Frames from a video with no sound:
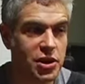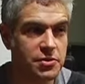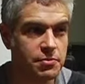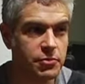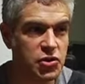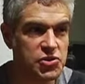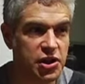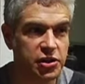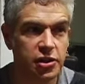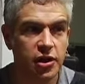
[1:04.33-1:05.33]
written
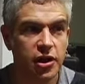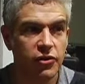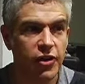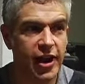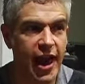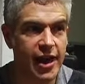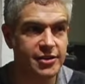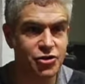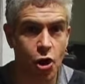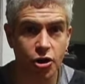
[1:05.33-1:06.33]
music that
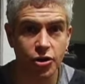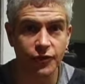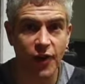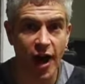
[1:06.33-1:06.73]
had a darker